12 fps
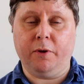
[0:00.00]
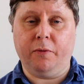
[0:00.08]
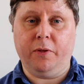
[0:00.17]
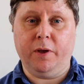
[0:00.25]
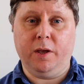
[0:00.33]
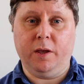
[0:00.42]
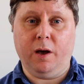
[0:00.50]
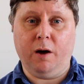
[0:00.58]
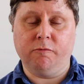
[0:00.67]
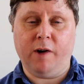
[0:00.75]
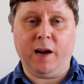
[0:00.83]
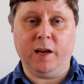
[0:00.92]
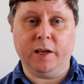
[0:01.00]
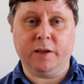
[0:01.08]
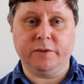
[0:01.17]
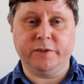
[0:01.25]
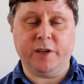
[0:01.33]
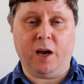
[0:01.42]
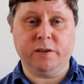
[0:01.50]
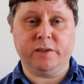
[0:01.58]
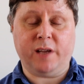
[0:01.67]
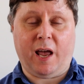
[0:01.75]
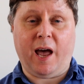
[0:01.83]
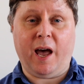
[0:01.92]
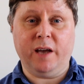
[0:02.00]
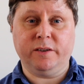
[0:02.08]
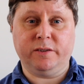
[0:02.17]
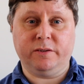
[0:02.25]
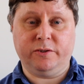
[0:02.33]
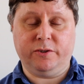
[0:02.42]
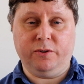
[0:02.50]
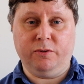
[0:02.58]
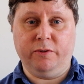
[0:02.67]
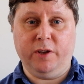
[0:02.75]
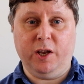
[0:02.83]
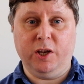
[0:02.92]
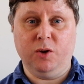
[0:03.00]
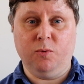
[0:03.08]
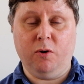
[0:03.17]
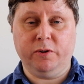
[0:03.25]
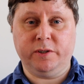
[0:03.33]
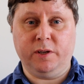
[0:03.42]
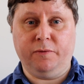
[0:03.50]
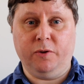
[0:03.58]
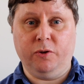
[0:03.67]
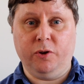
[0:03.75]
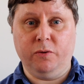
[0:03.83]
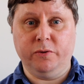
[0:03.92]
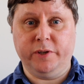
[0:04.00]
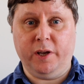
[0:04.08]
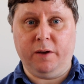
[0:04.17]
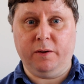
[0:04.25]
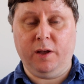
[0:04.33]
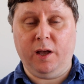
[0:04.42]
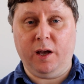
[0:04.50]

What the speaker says: that the AURALiC does add to the Innuos if you use it